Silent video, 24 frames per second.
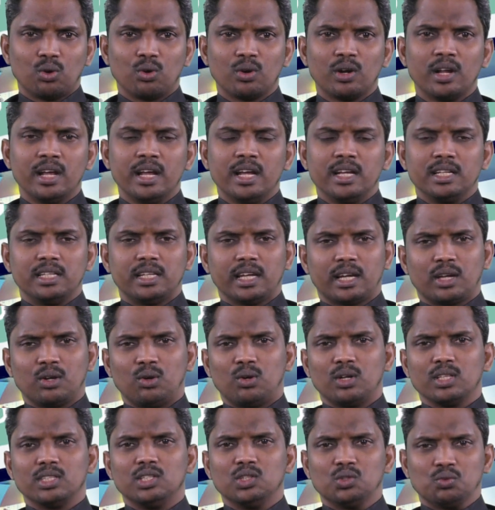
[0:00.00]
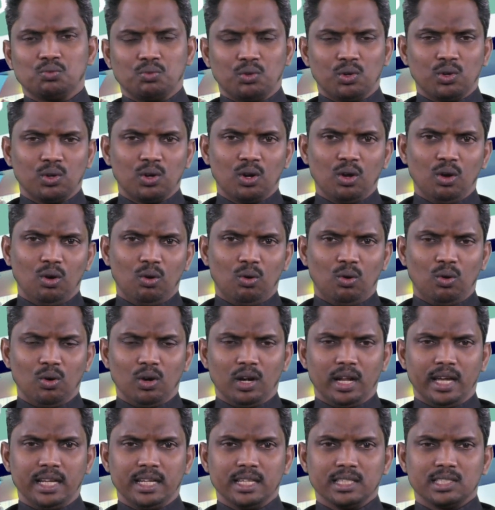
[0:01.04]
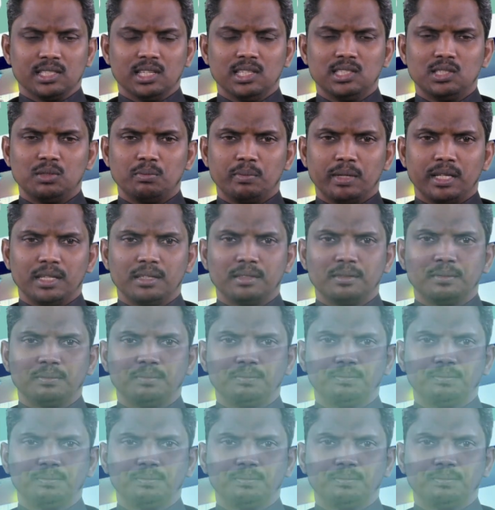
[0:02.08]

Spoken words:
or technologies for online assessment.